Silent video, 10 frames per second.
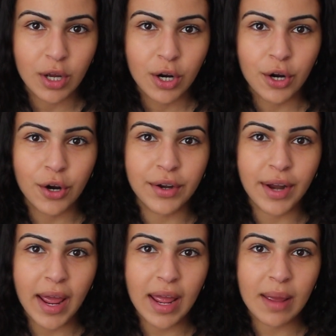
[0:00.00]
Her
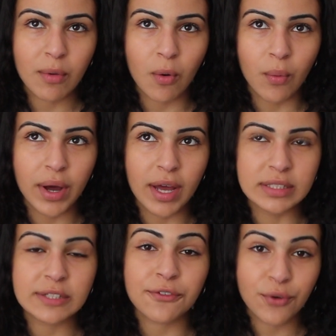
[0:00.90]
name
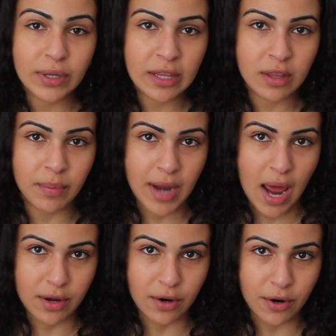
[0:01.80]
was Freely the
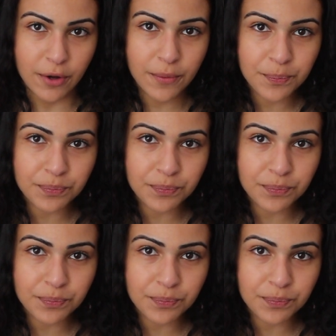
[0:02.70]
Banana Girl.